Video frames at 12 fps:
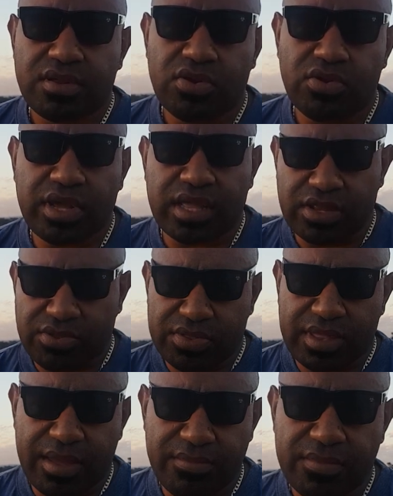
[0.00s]
Look into
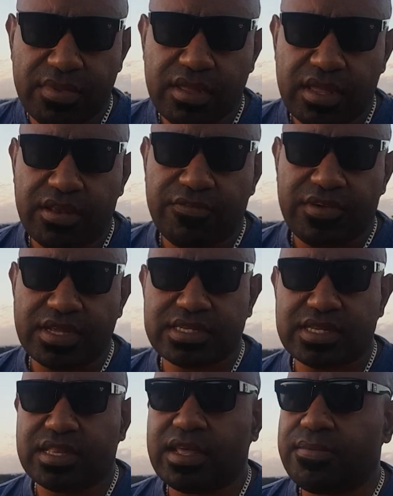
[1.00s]
them,
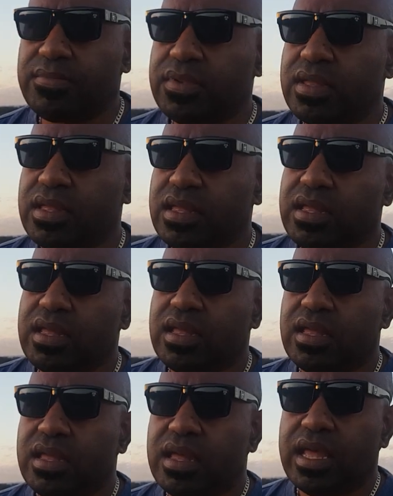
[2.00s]
invest in them,
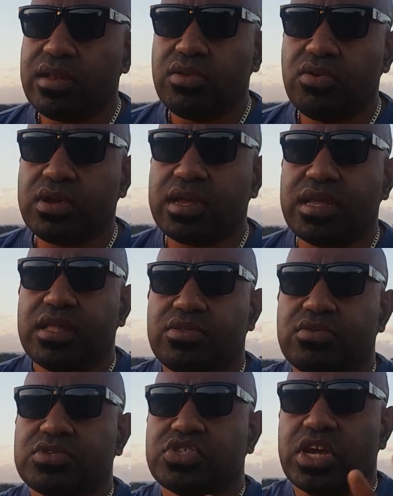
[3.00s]
and look
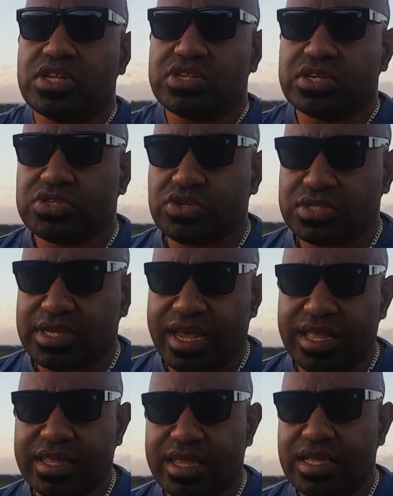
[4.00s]
into changing
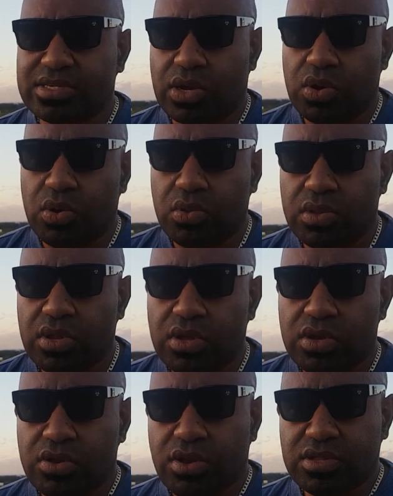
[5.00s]
society as a whole.
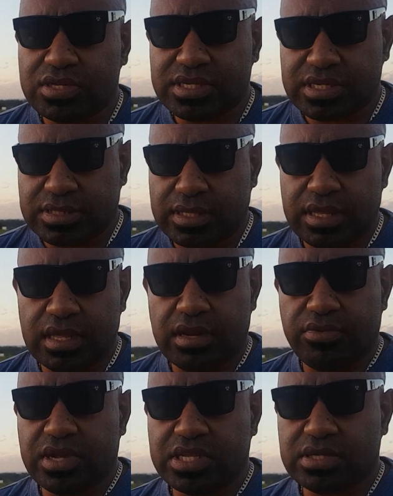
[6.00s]
Not just
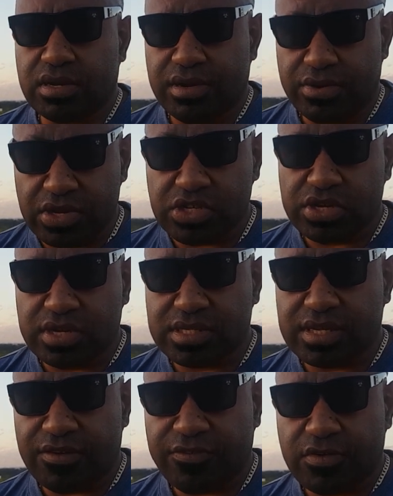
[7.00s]
enriching
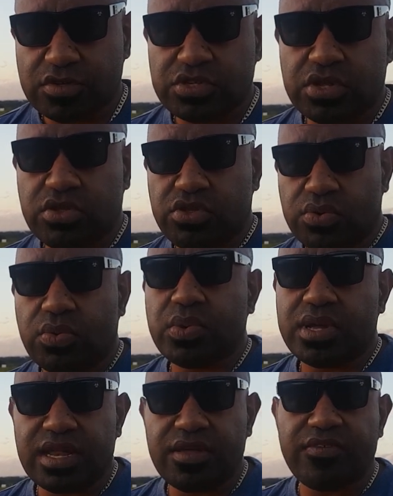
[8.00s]
yourself, because you
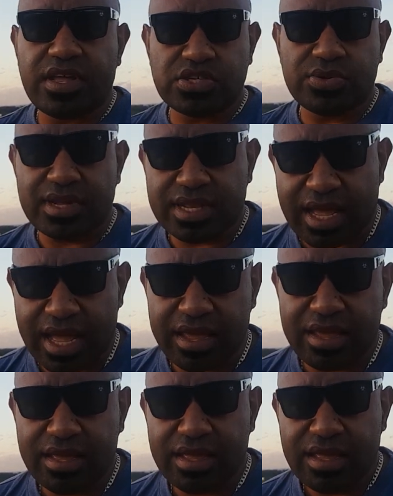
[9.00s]
will eventually
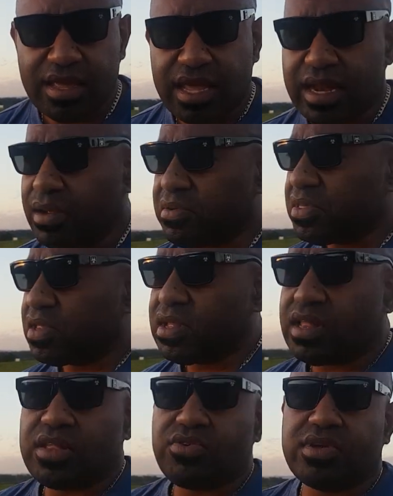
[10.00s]
die and
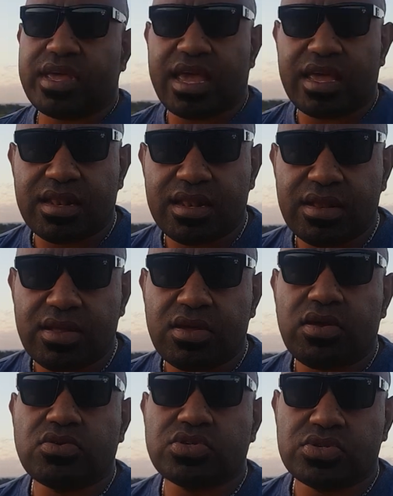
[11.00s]
everything that you gain
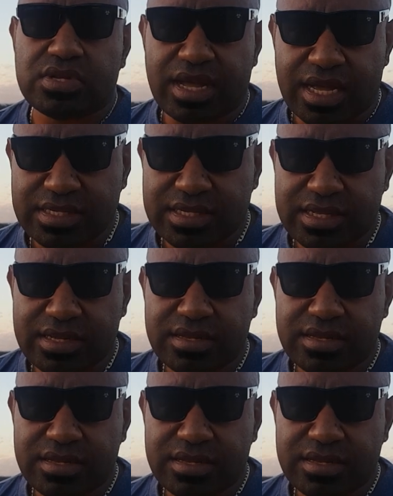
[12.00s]
goes to dust.